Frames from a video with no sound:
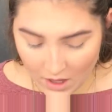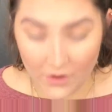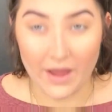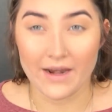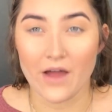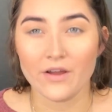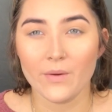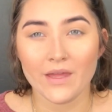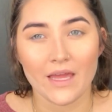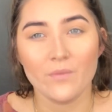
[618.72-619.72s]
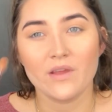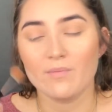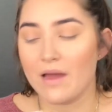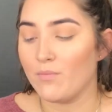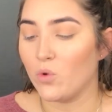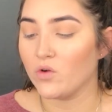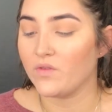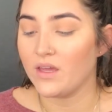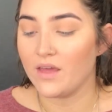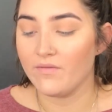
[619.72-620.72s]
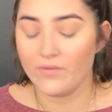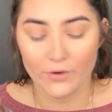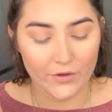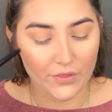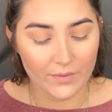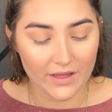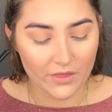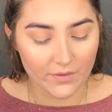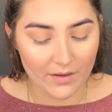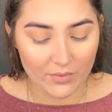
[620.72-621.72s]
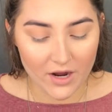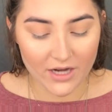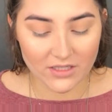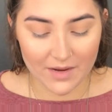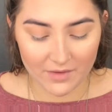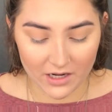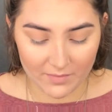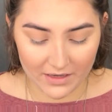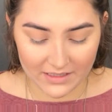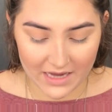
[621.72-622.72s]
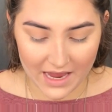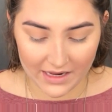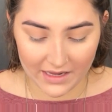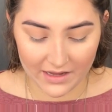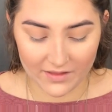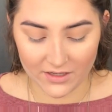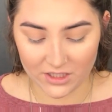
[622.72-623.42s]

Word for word: Okay, now going in with my Morphe M four thirty-three brush, I'm going to be taking the